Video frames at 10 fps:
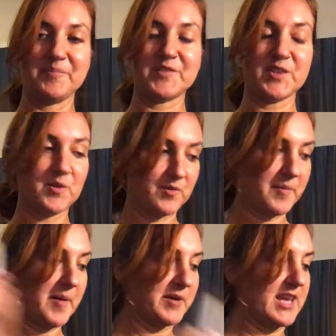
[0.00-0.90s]
So
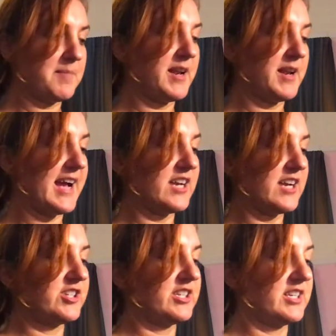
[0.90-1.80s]
remember, keep it
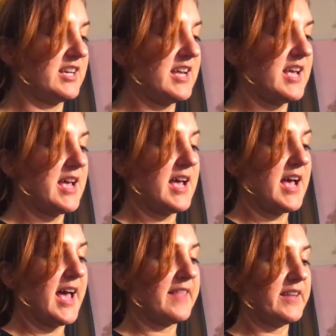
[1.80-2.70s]
ashed.
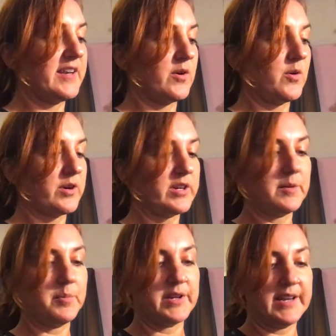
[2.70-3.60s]
And then in order to
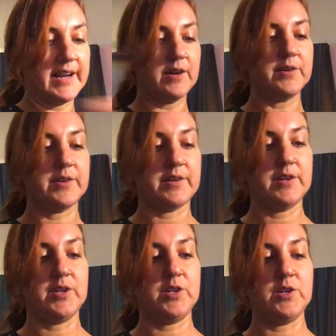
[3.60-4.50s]
put it out,
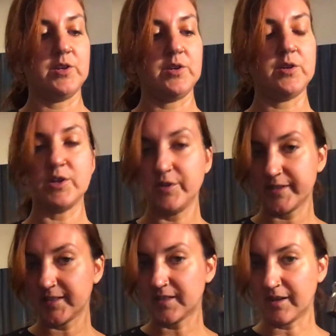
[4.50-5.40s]
you can use
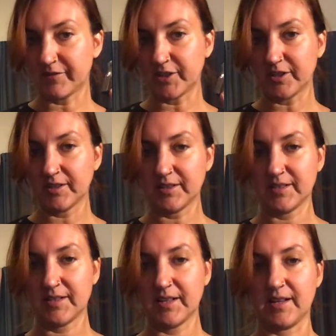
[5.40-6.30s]
the snuffer.
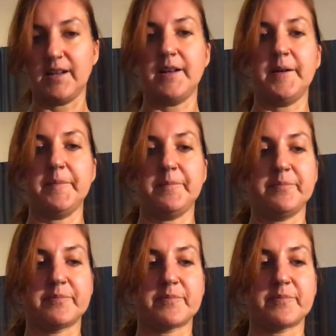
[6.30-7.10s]
I'm